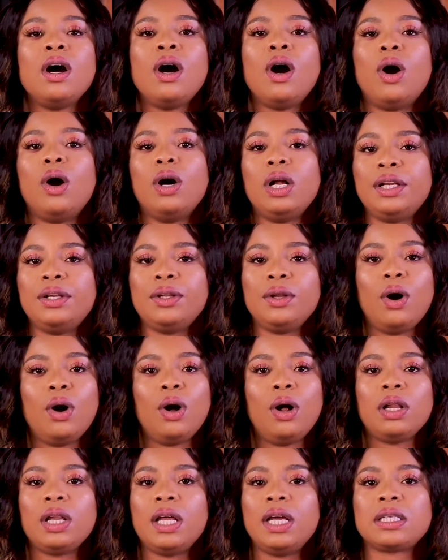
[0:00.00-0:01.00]
All in
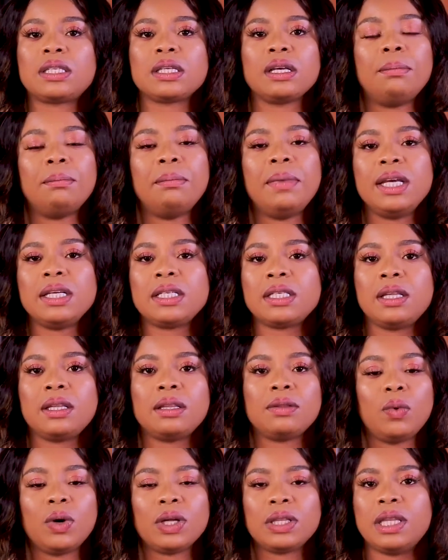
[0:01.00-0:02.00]
all, it's
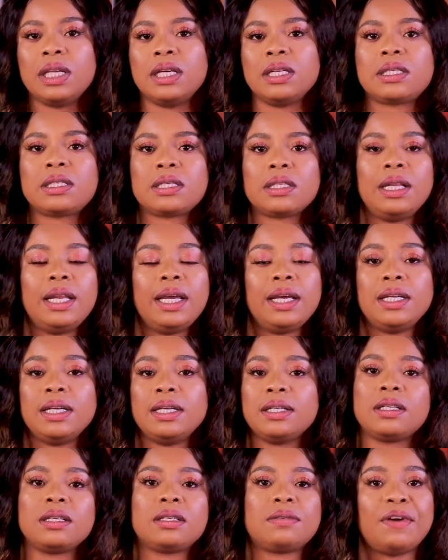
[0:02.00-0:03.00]
amazing what these
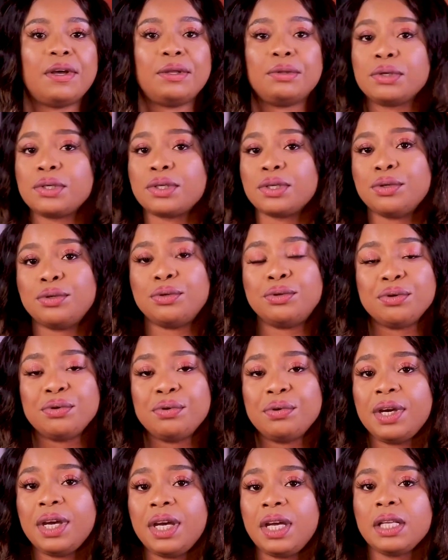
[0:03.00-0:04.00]
ladies, these vendors are
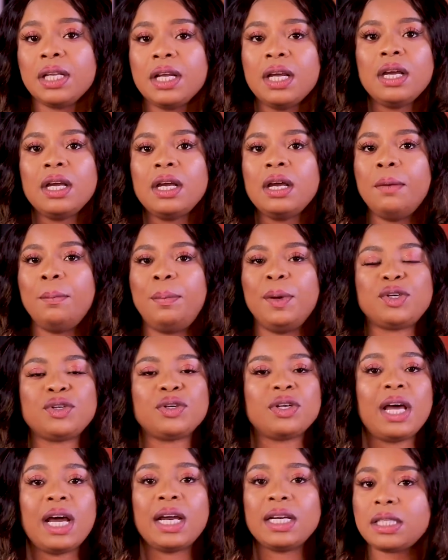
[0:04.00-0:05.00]
doing.
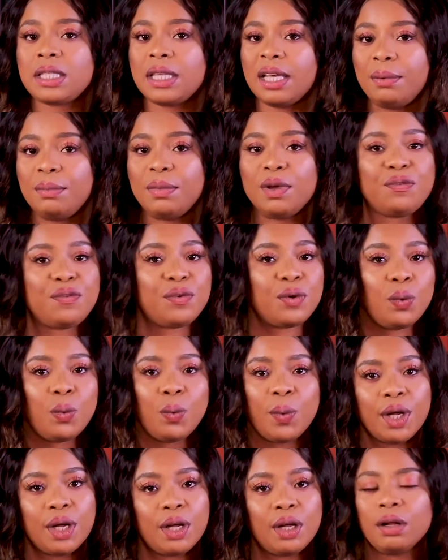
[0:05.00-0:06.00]
Patronize them if you
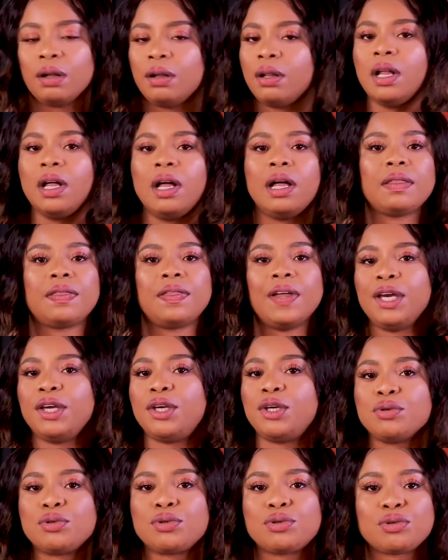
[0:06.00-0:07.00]
will. Thank
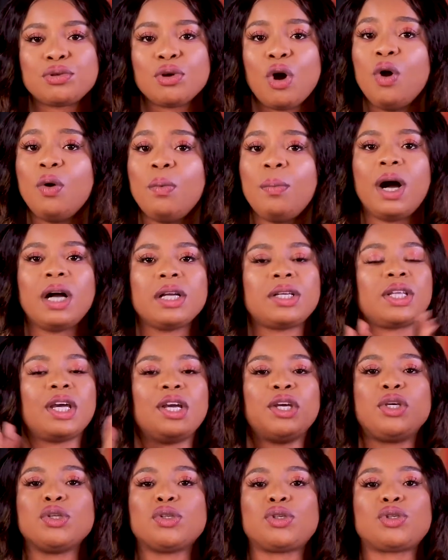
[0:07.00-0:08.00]
you so much.
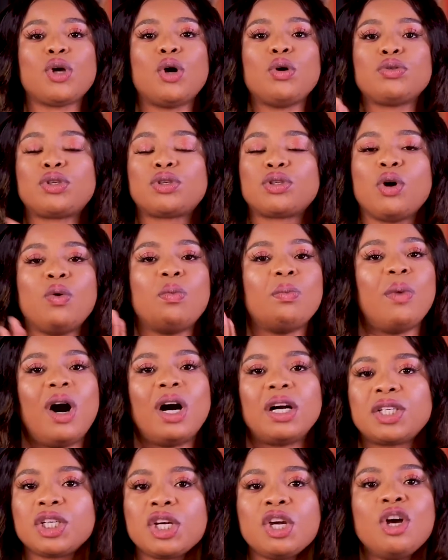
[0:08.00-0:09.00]
Thank you so, so
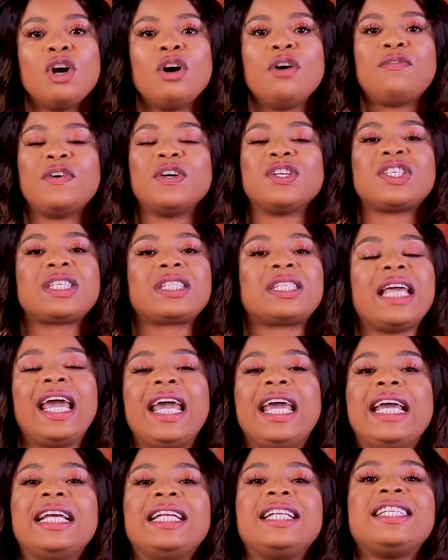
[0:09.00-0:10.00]
much for
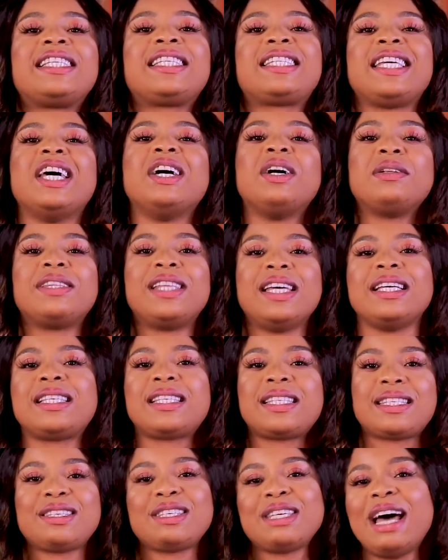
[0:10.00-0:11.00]
staying till
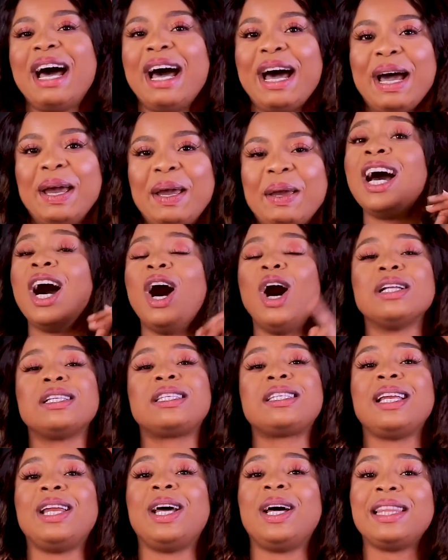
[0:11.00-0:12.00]
this time.
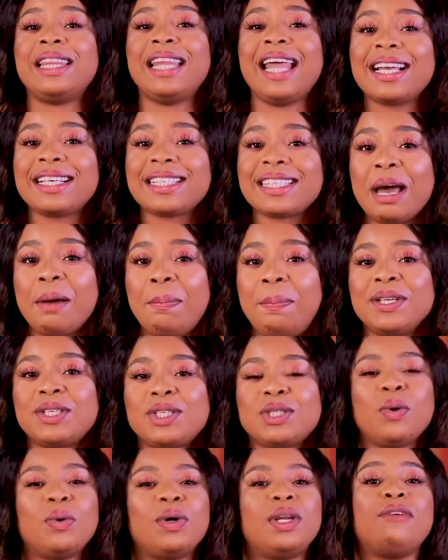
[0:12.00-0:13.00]
Until our next
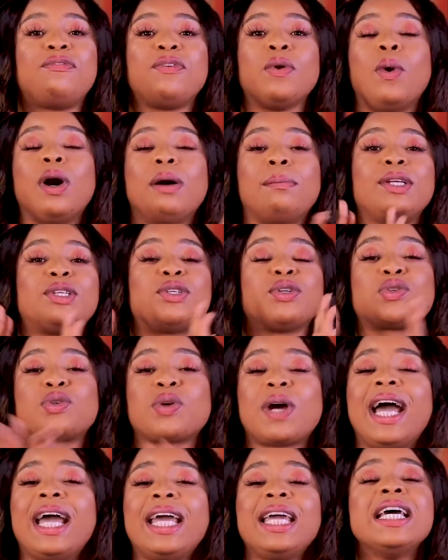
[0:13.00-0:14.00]
episode, if you want me to
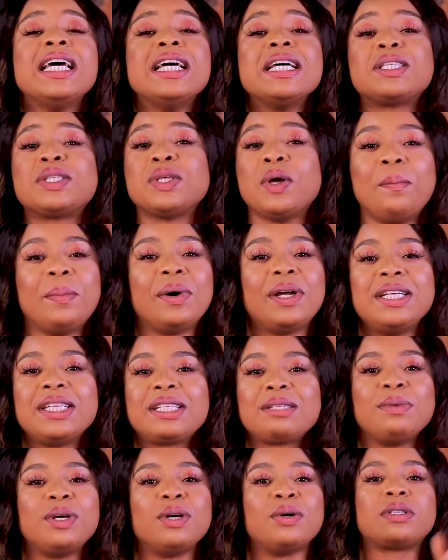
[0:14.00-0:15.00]
try
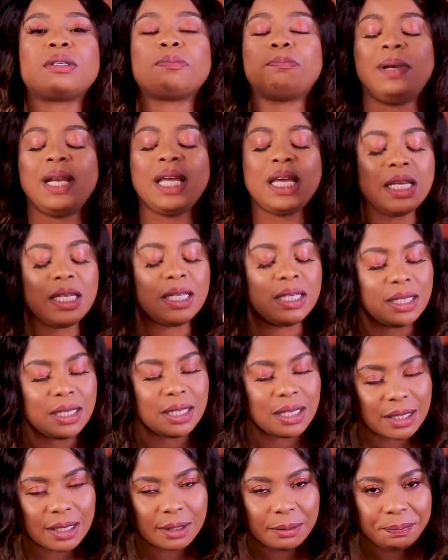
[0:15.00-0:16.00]
somebody's meals,
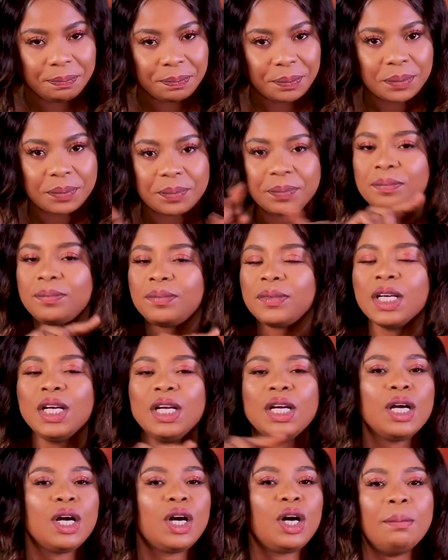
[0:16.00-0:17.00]
please
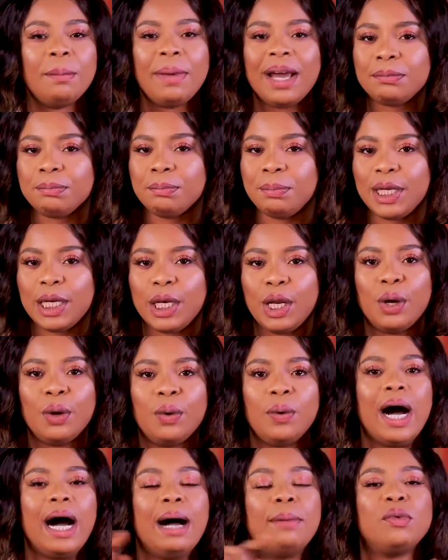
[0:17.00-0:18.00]
comment
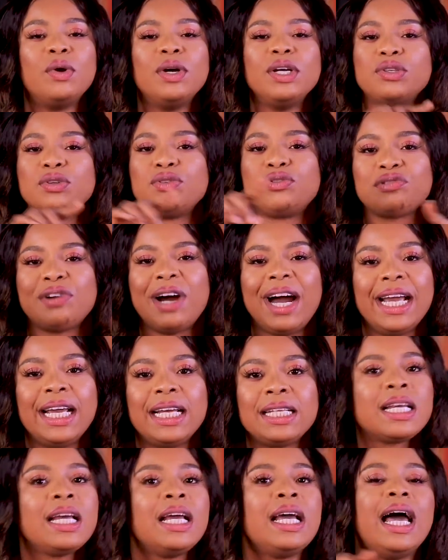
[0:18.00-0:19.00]
below i'm going to try
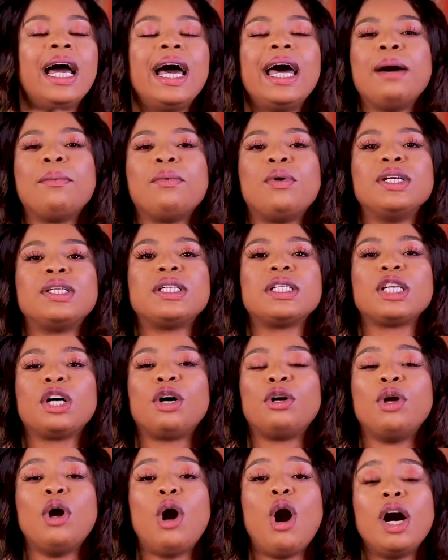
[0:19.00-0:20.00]
it and i'm going to tell
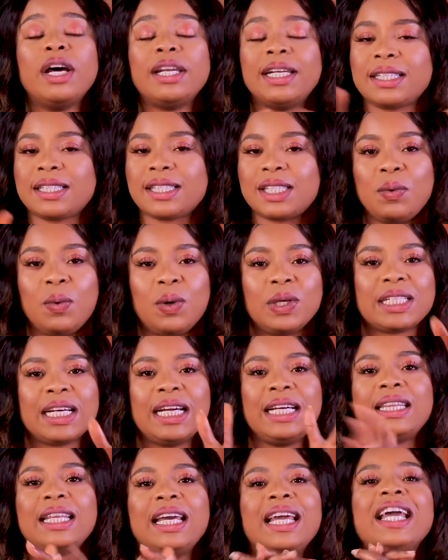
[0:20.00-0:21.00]
you honestly what
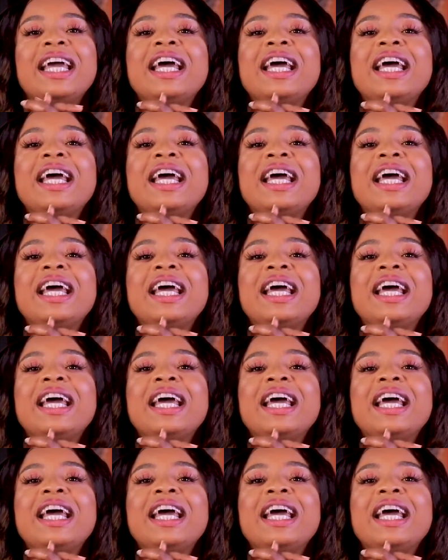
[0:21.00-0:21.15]
i think